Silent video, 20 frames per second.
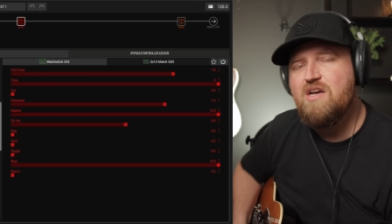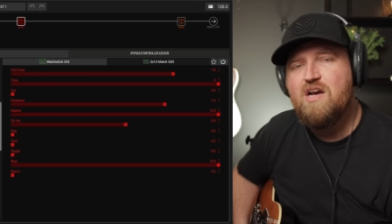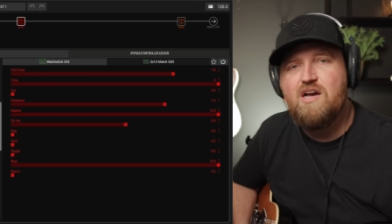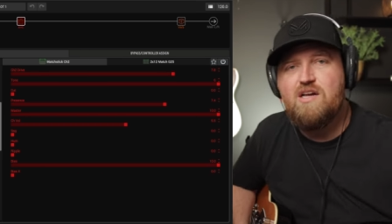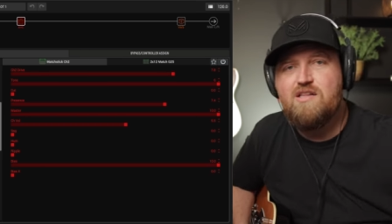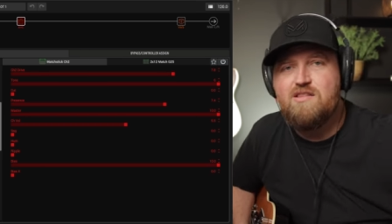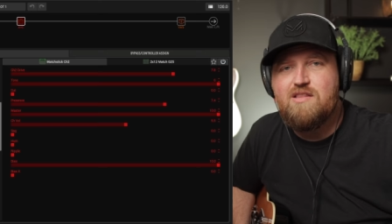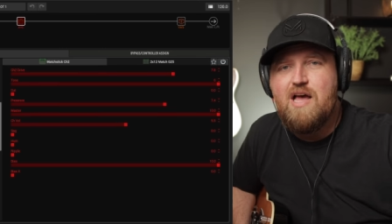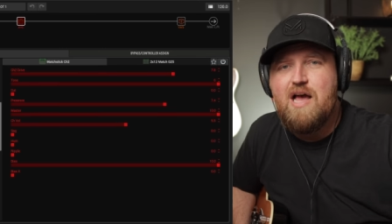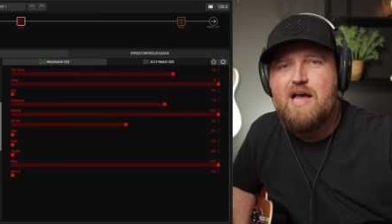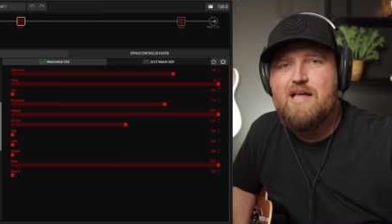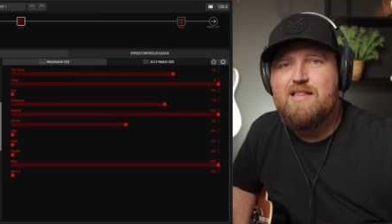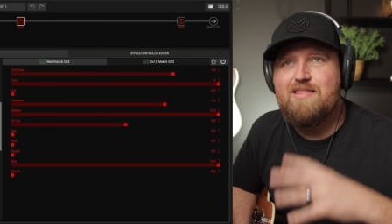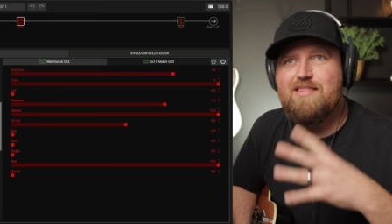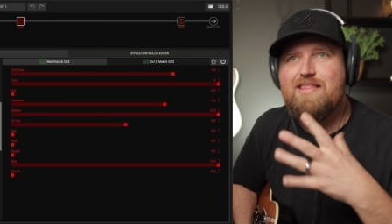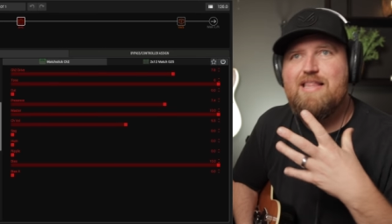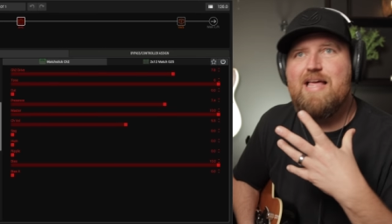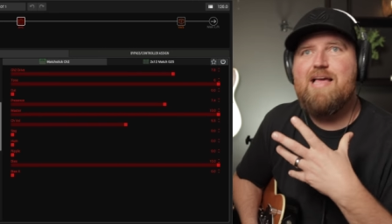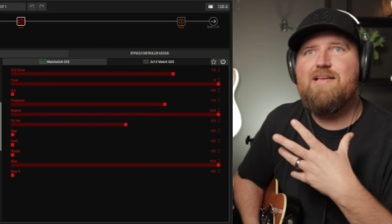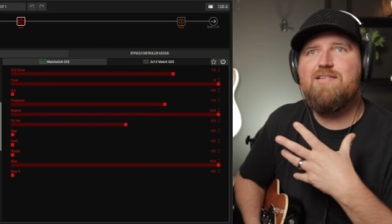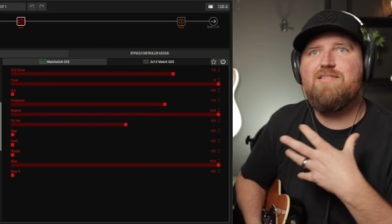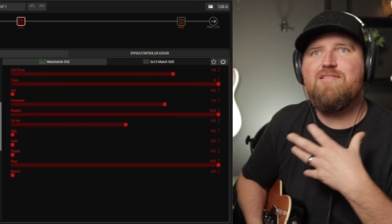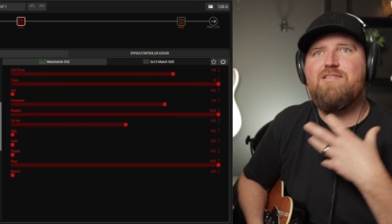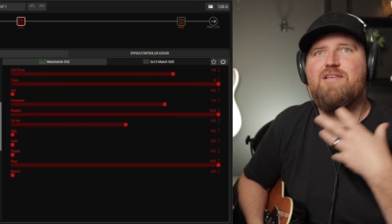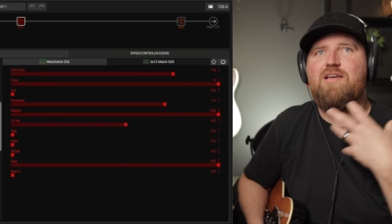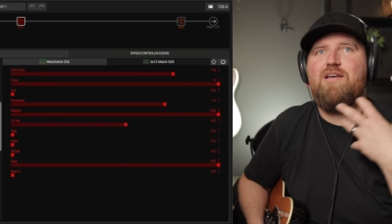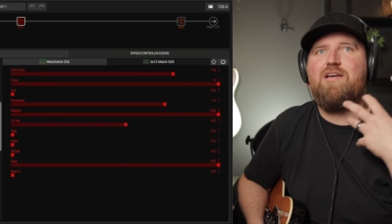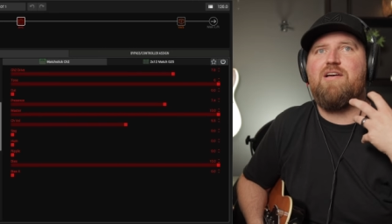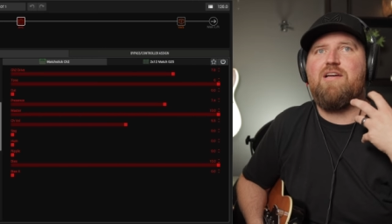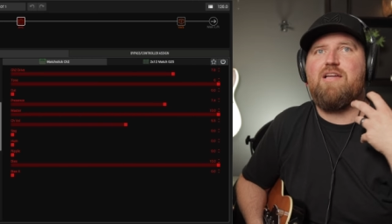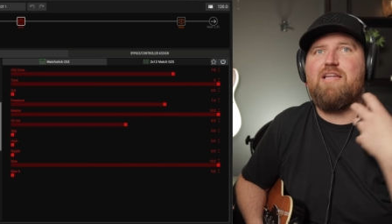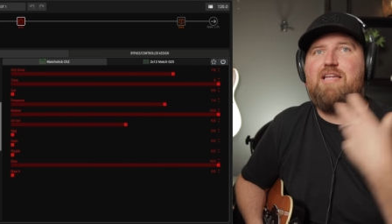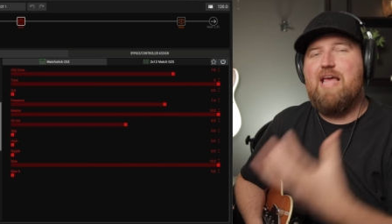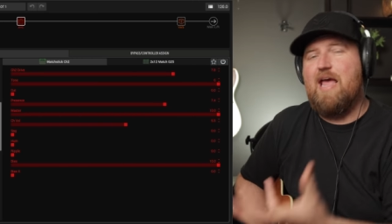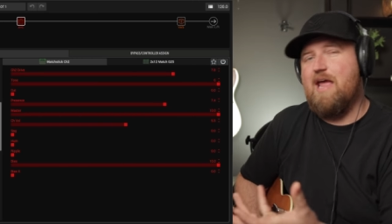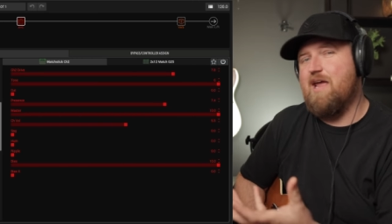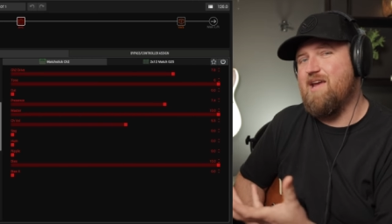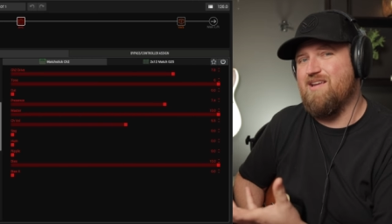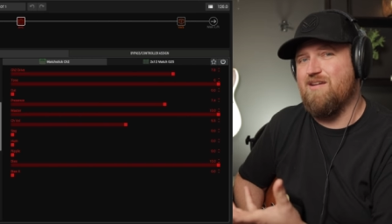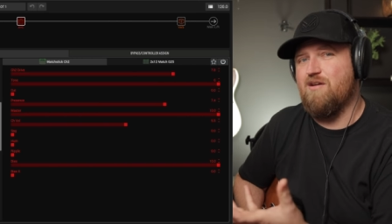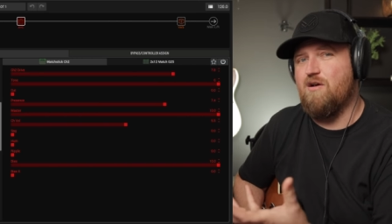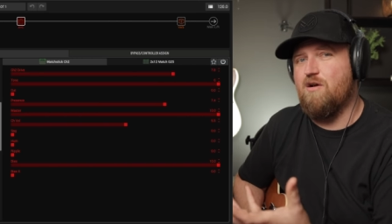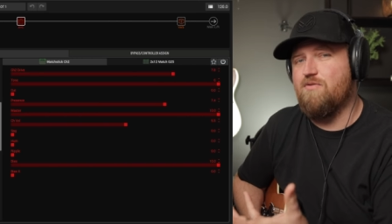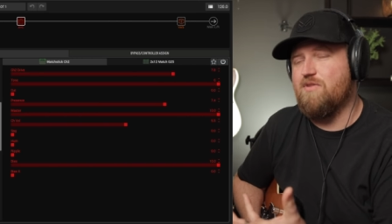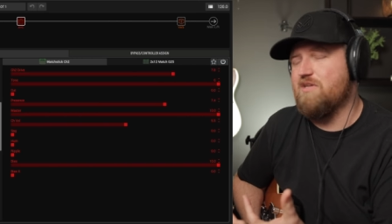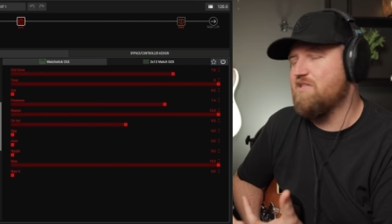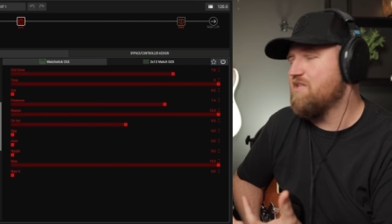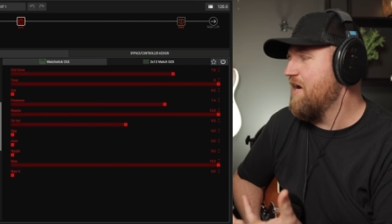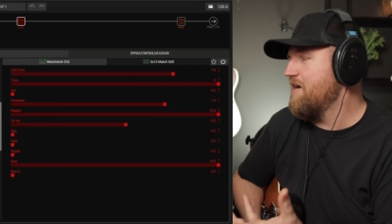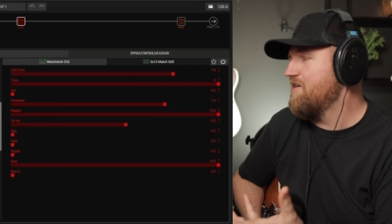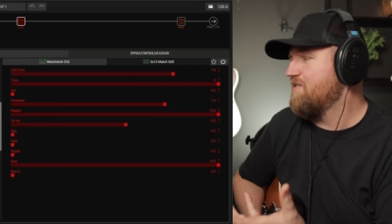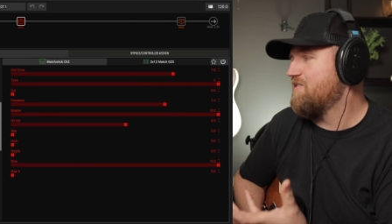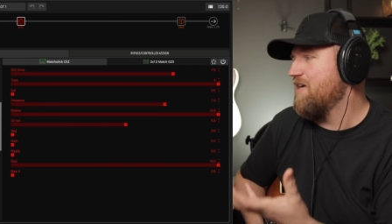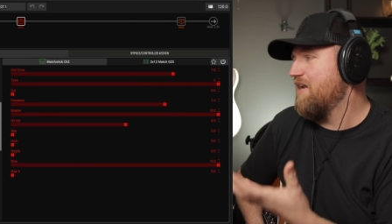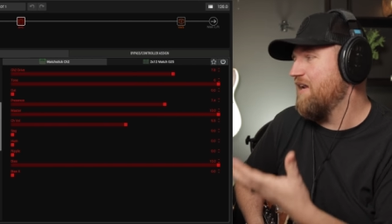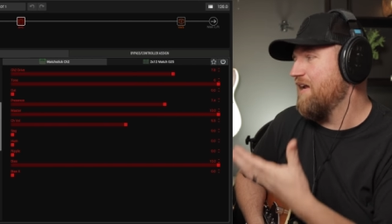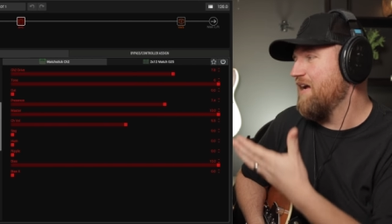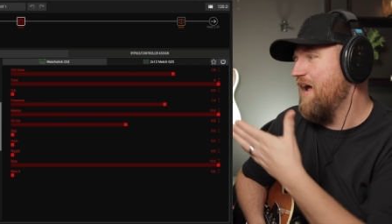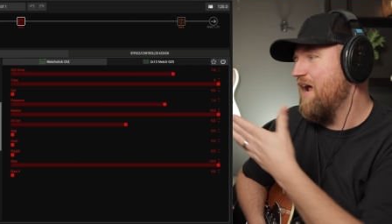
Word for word: a lot less uh, gain on the tight setting.